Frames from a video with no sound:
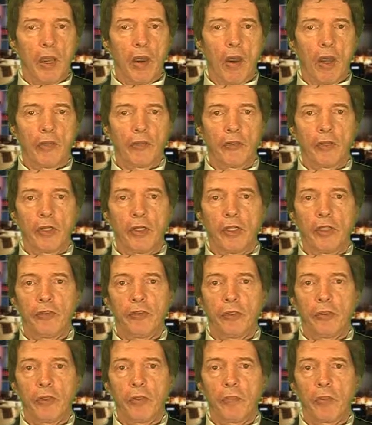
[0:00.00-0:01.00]
On Sunday,
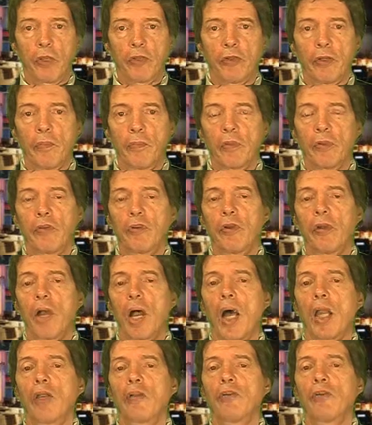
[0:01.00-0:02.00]
Syrian President Bashar
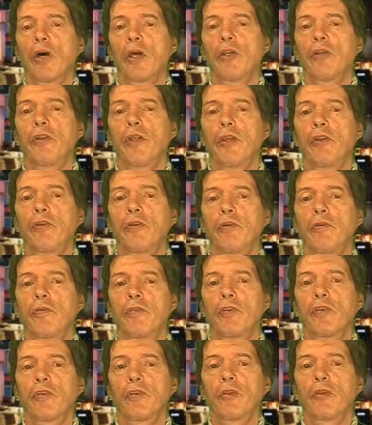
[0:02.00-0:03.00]
al-Assad attended
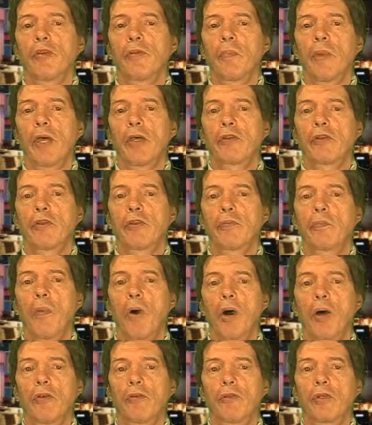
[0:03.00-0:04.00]
services in Damascus
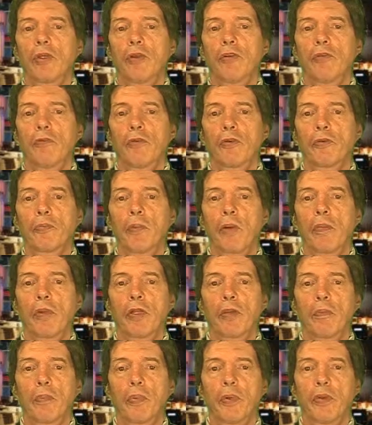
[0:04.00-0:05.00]
Mosque in his first
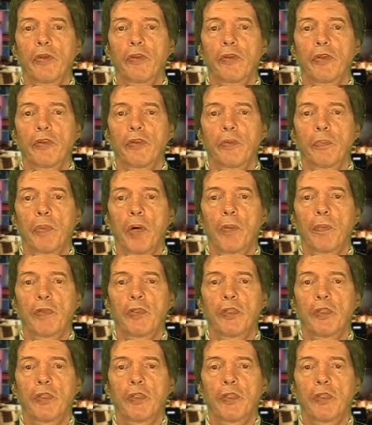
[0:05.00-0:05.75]
public appearance since the bomb